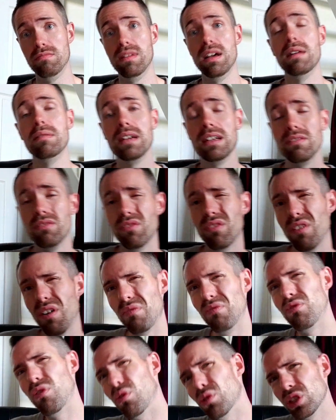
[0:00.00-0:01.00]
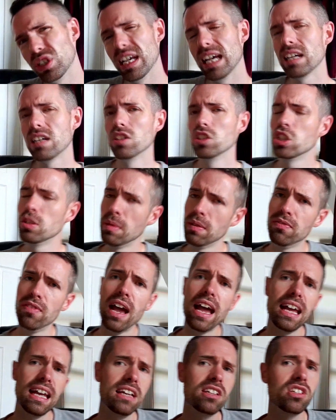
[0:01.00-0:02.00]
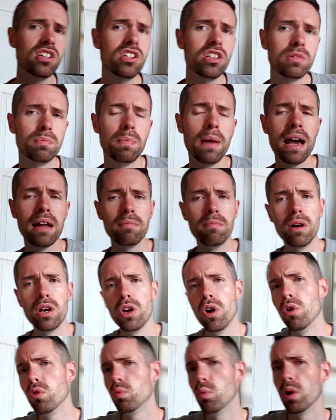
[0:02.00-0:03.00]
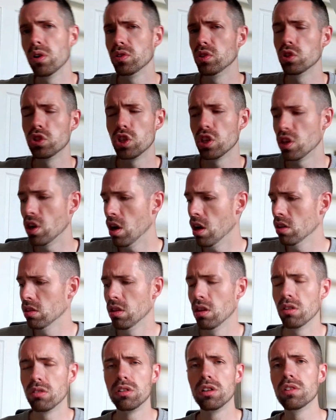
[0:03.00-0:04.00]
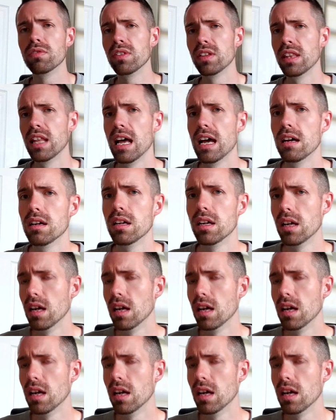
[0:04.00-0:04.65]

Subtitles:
I mean, 4 seconds, to be fair, isn't as bad. My old one used to go on longer than that.